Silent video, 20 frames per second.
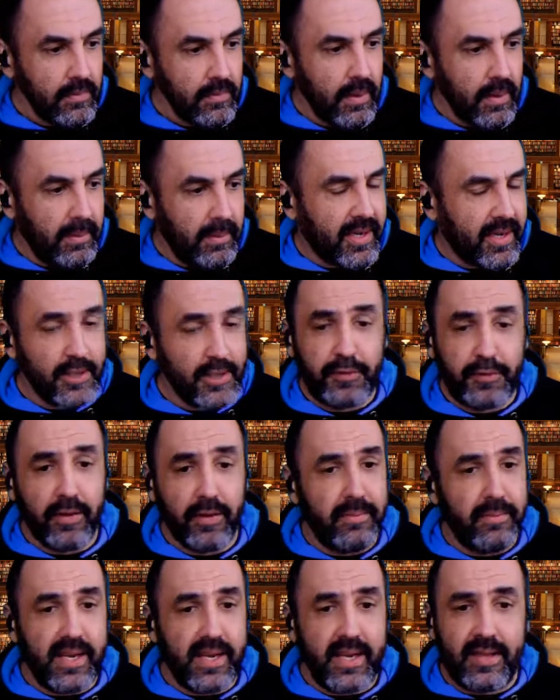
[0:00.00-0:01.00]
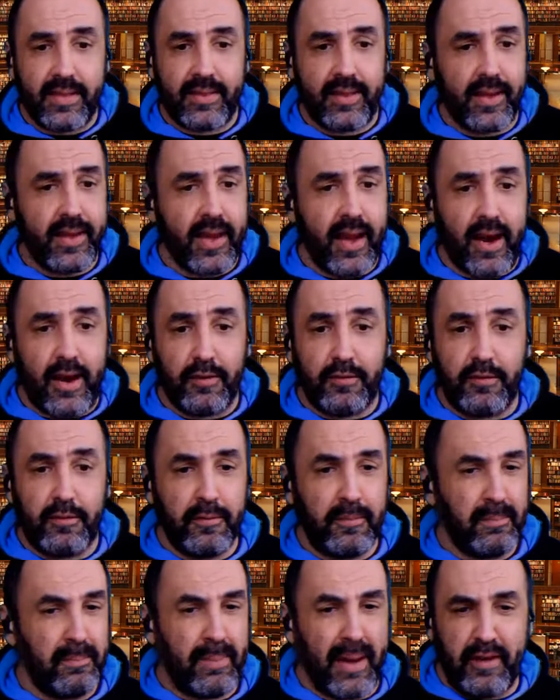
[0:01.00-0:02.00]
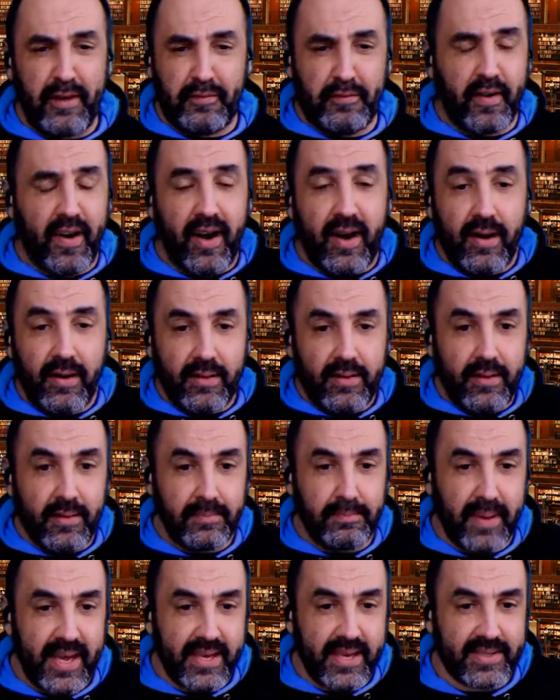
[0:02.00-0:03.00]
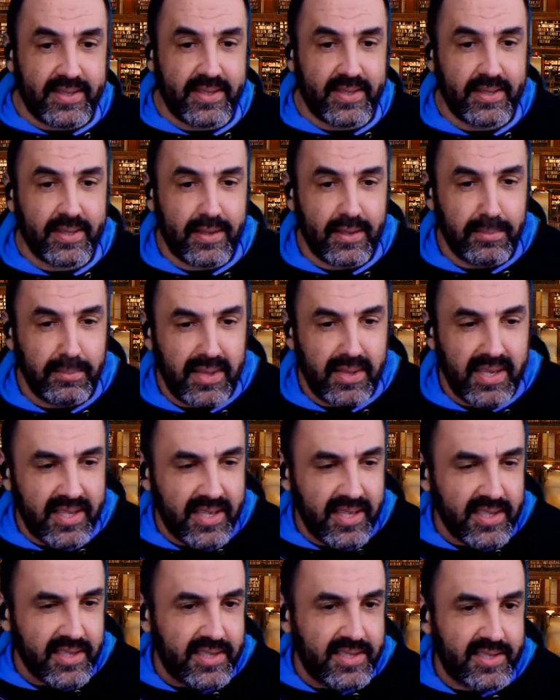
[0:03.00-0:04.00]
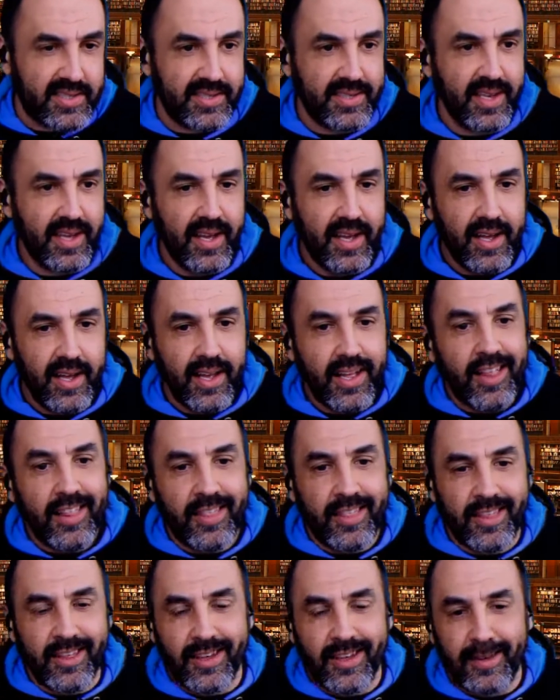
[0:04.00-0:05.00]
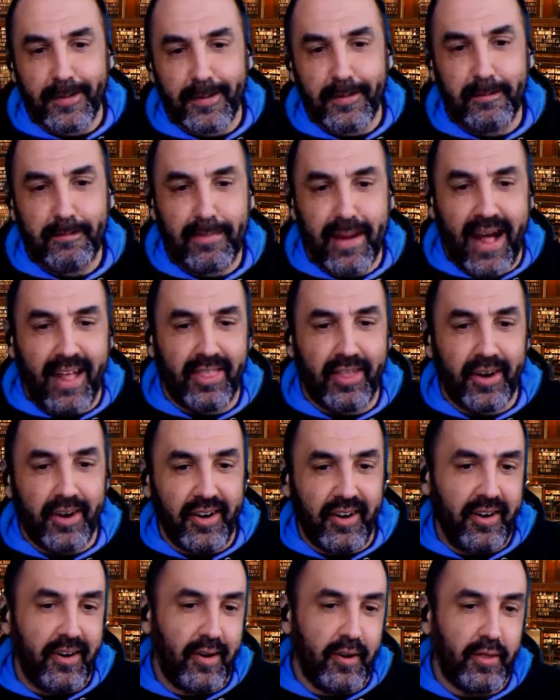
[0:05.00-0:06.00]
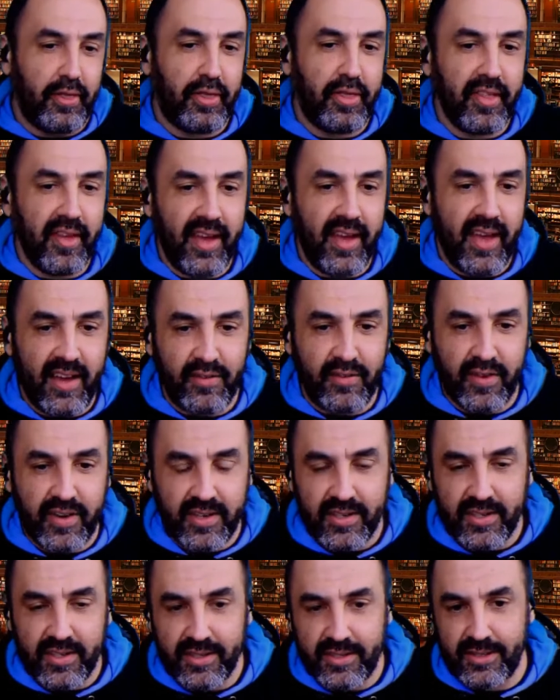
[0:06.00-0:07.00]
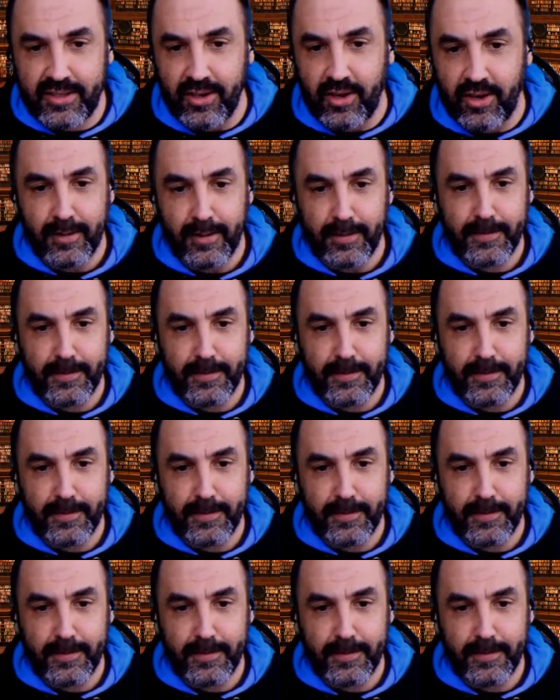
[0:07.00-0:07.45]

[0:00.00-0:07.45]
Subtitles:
because for me they are by far the best comedians the Mother Earth ever saw.